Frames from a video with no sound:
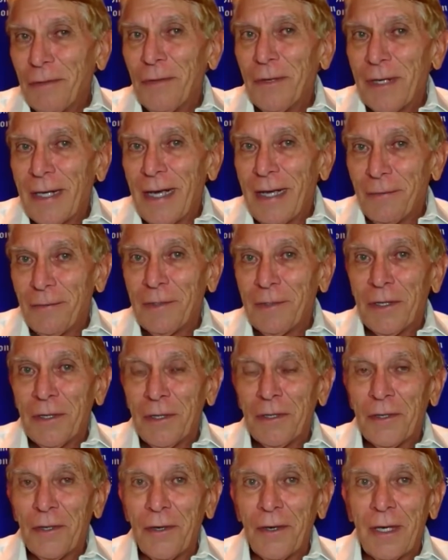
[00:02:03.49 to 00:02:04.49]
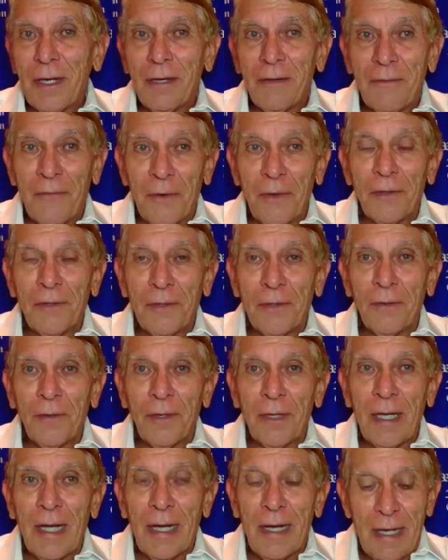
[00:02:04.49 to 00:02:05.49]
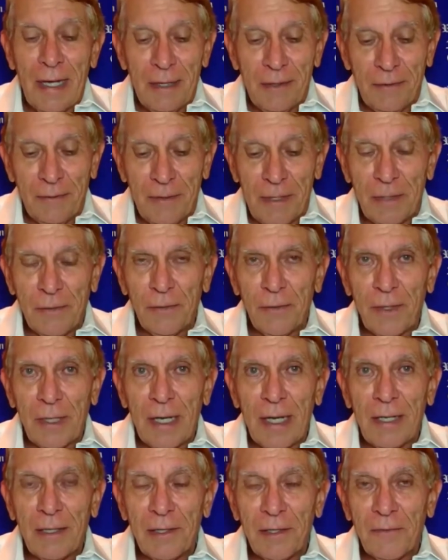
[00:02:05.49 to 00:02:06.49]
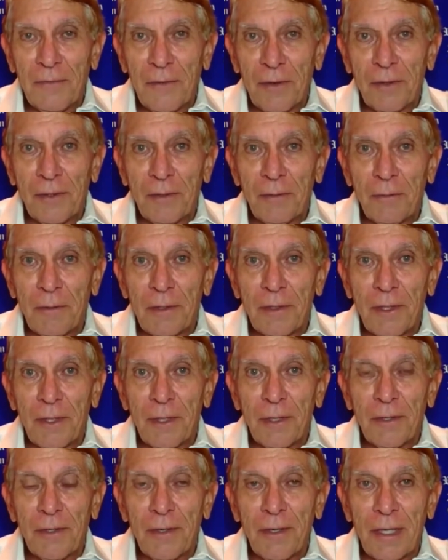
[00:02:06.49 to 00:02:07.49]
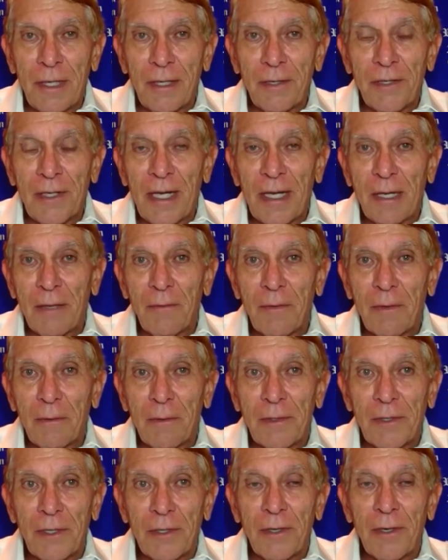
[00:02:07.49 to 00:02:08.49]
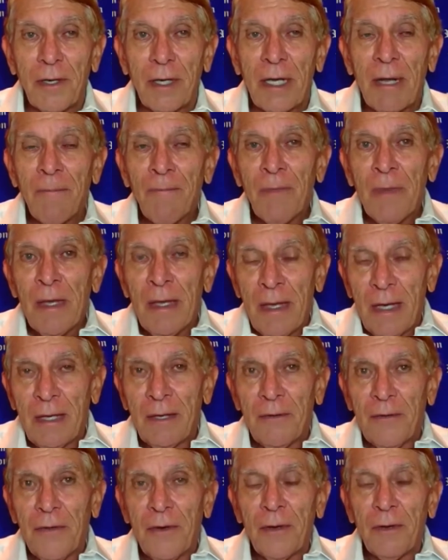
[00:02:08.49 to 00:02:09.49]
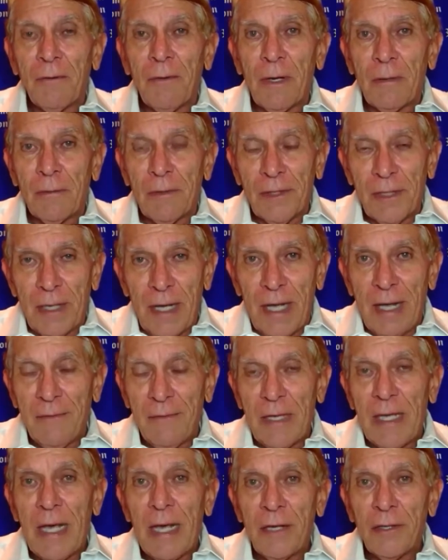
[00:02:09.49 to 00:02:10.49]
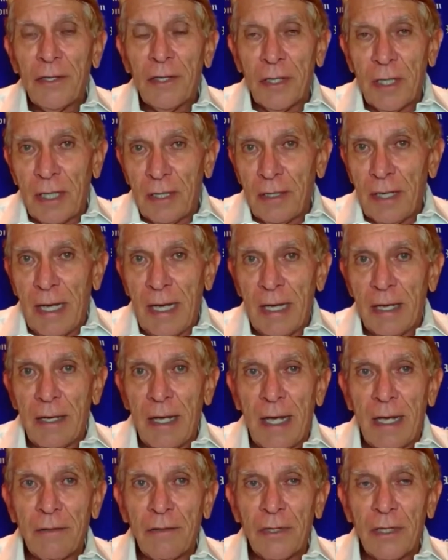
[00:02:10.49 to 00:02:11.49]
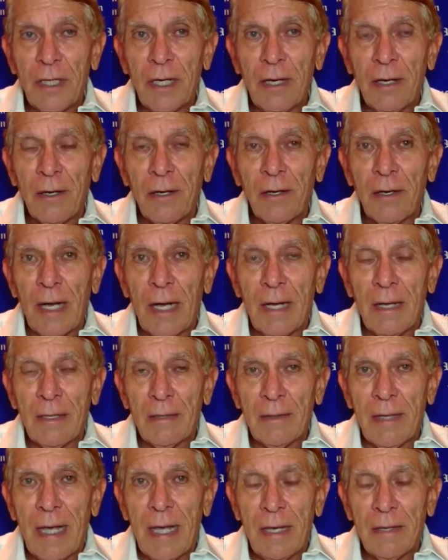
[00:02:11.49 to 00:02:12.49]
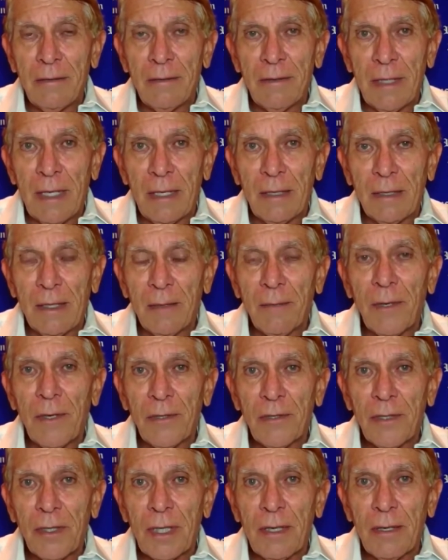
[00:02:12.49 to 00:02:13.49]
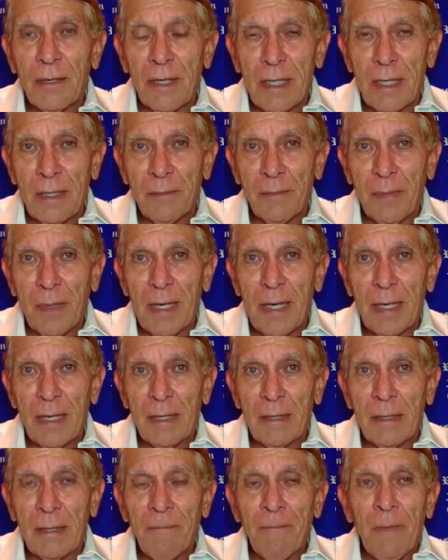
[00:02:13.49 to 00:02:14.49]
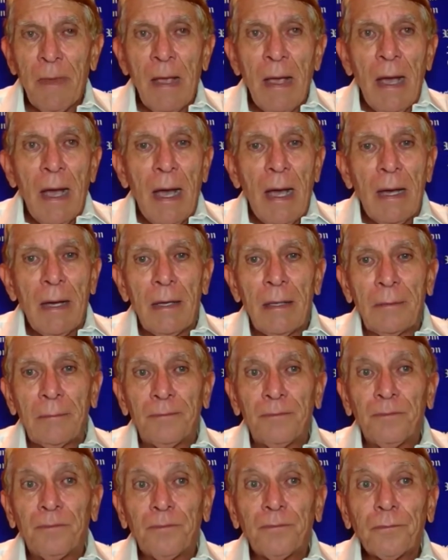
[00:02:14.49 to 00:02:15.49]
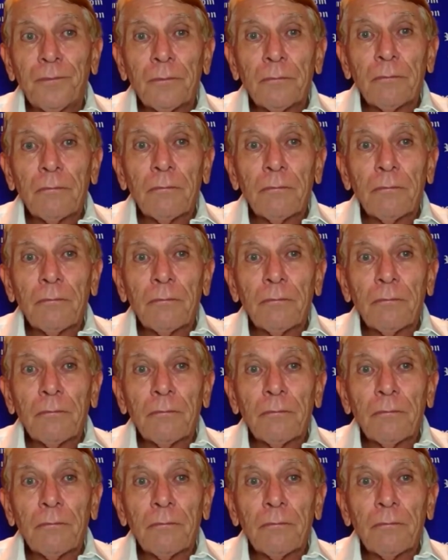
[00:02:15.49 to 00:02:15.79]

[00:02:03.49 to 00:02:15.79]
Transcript: My tour guide was an attorney. The first tour guide, I had three tour guides. The first one was an attorney, the second one was attorney, and the third one was an aviation engineer and commercial airline pilot. Um,